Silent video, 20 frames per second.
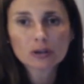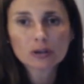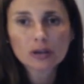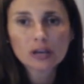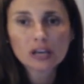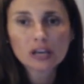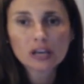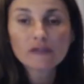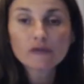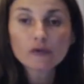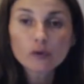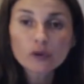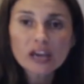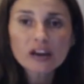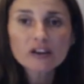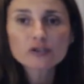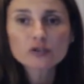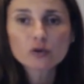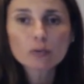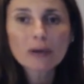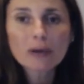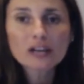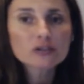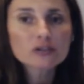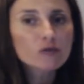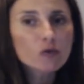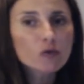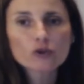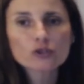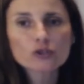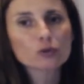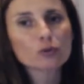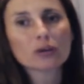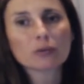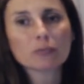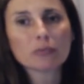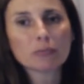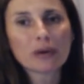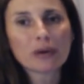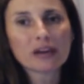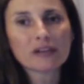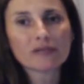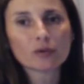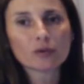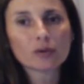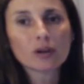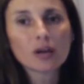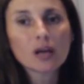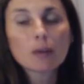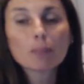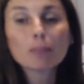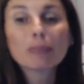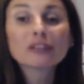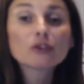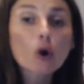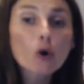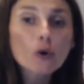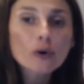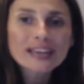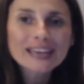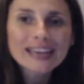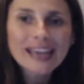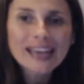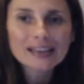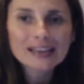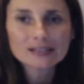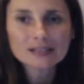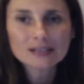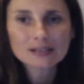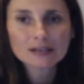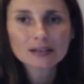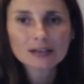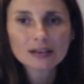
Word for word: If you care so much, of course you're going to be painful, but don't hate.